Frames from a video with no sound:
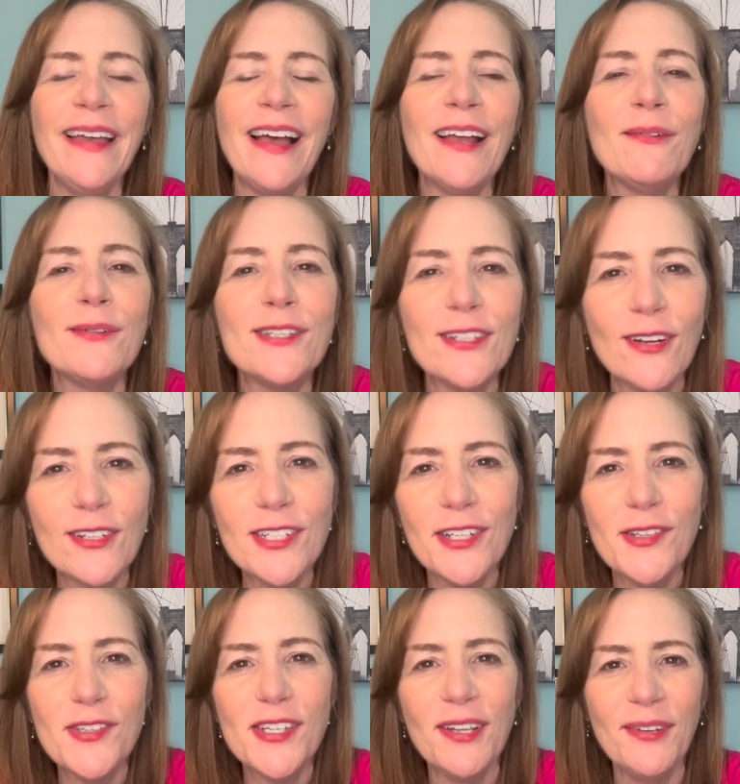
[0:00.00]
I will talk to
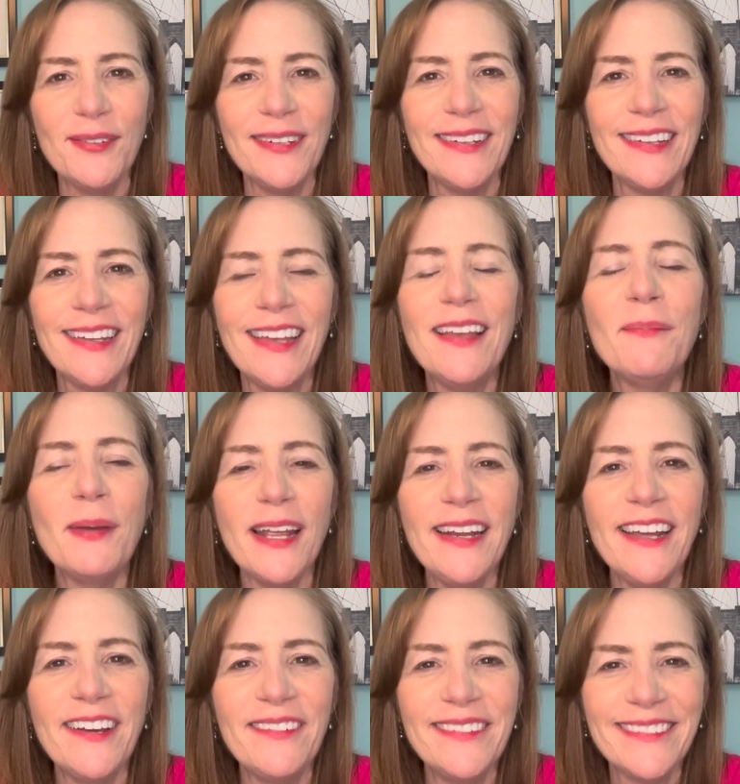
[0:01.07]
you soon. Bye
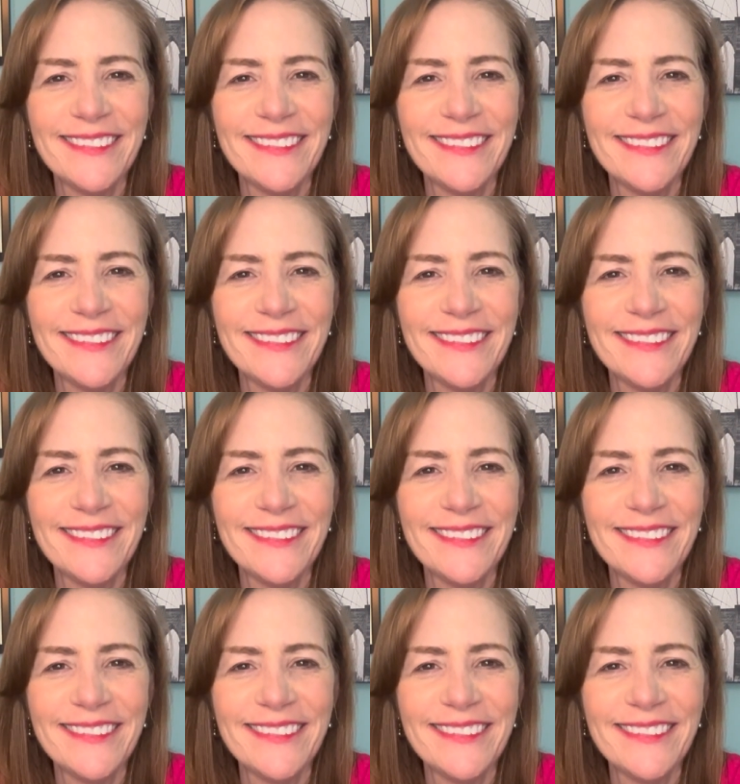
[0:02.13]
now.